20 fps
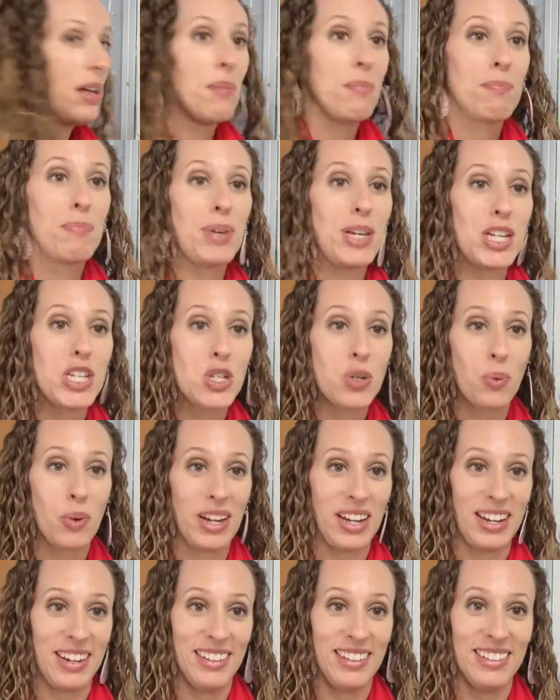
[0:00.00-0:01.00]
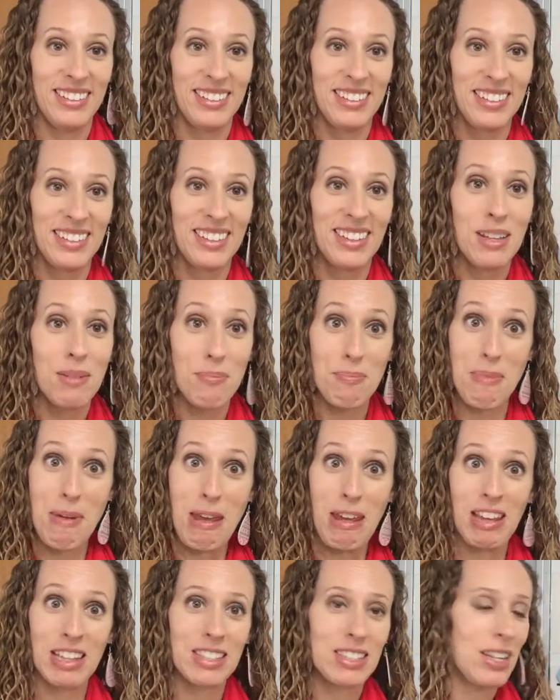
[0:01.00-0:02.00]
between
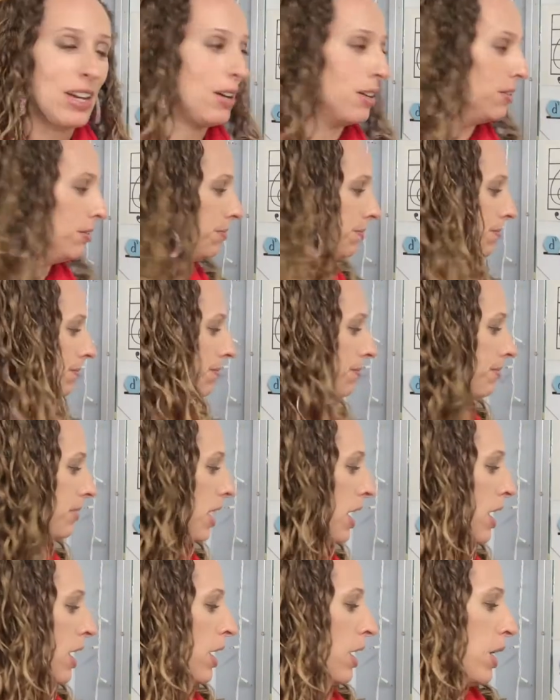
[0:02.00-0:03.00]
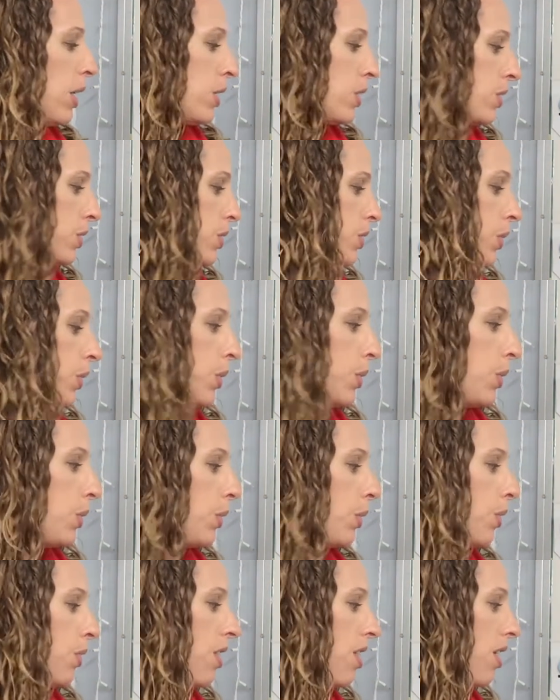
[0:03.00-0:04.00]
me and so.
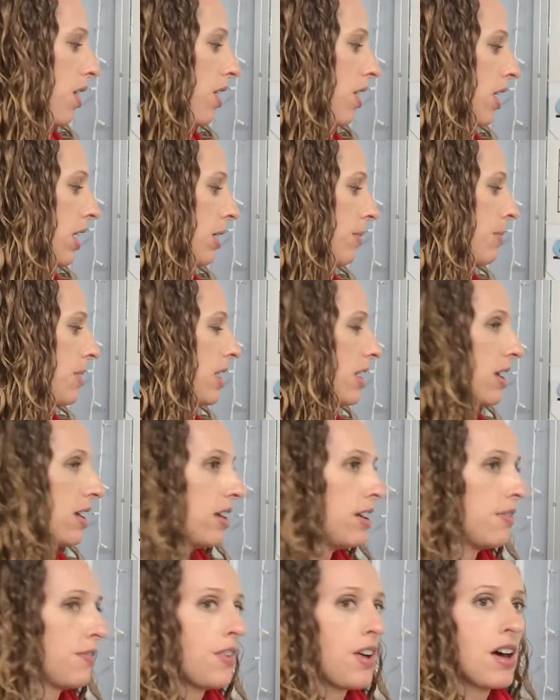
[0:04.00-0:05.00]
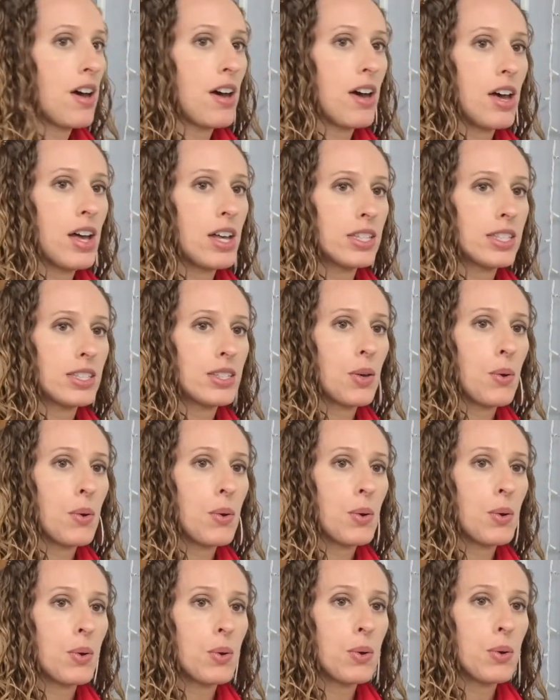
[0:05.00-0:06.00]
Do, re, mi, fa, so,
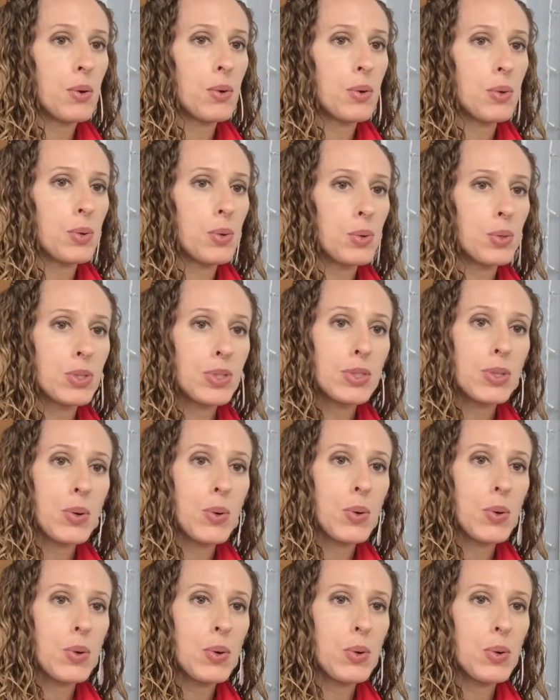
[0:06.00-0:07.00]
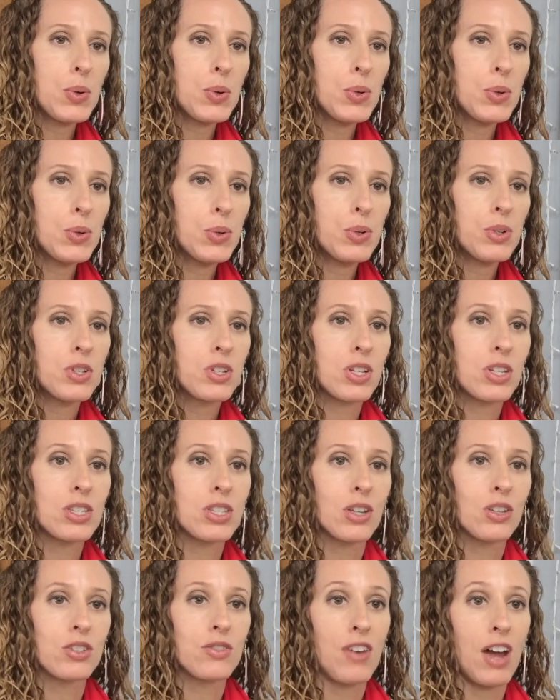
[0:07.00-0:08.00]
so. Just
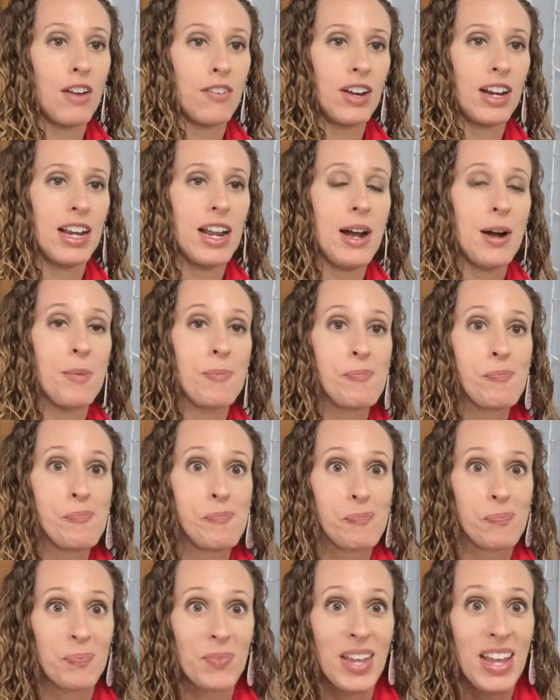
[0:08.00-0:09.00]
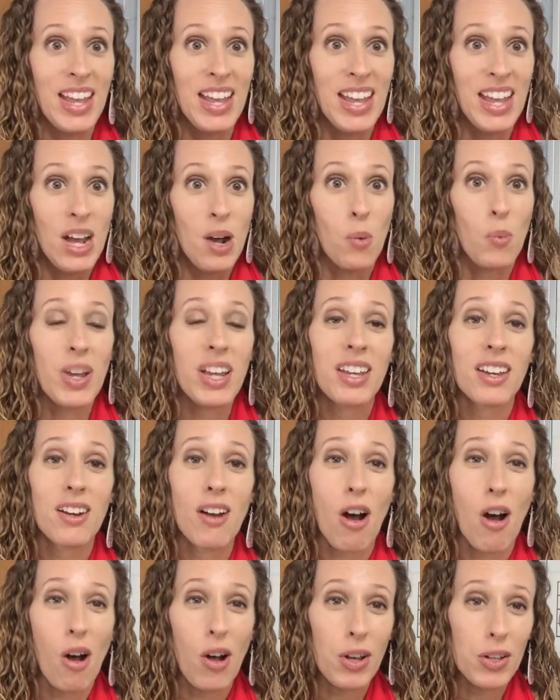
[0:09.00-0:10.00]
those 5 right now. We can
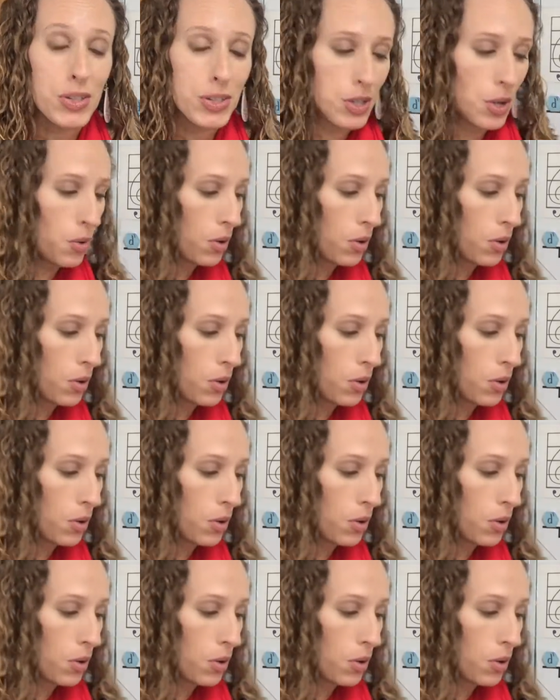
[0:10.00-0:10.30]
also